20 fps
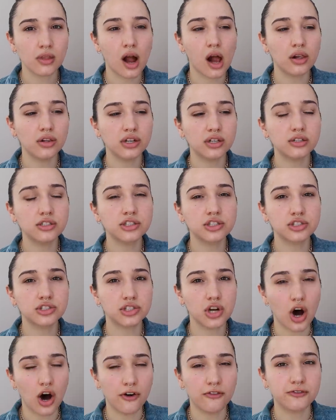A little
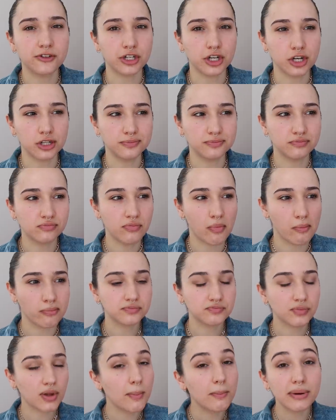softer.
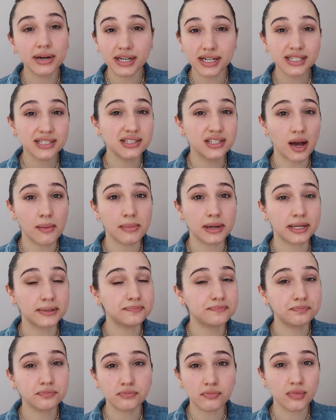But it is
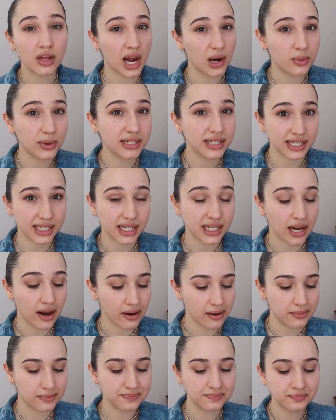yummy. I would eat
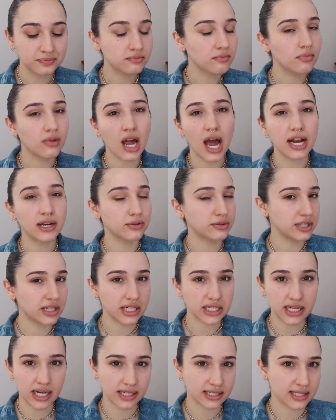it. I don't think
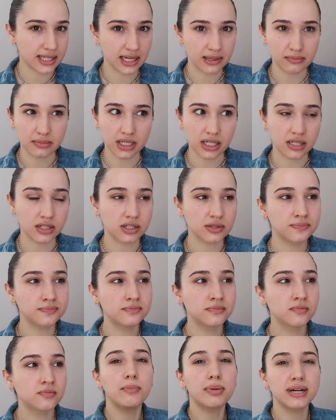it tastes like meat,
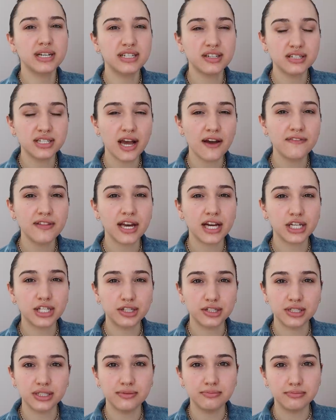but it does have that
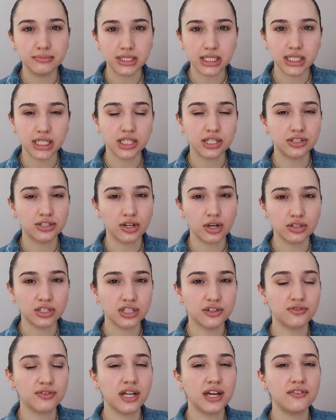good meaty,
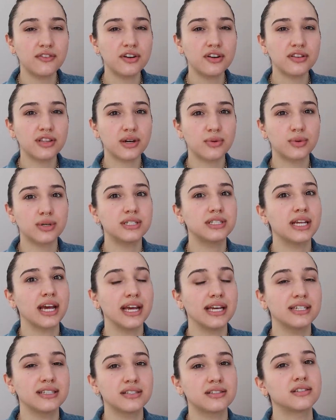salty flavor that would
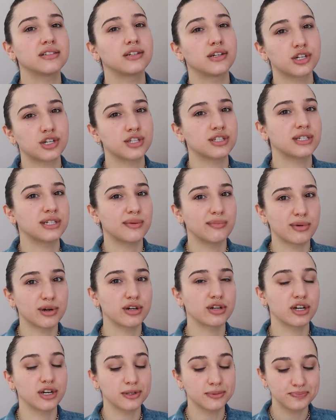taste delicious in a
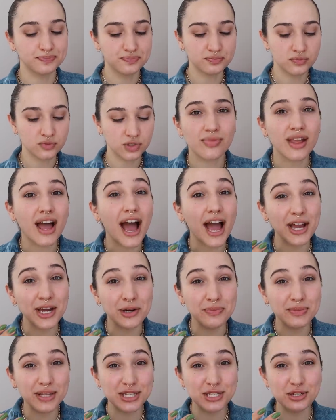burger. I
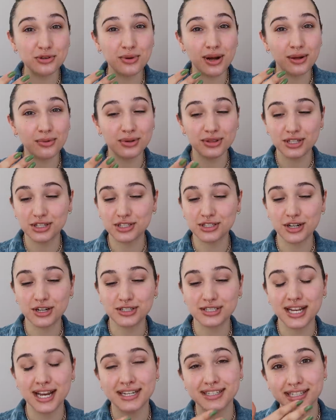hope they do well with their
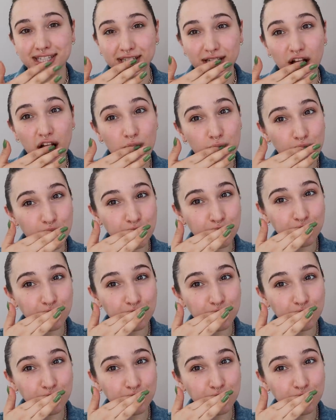Shark Tank deal.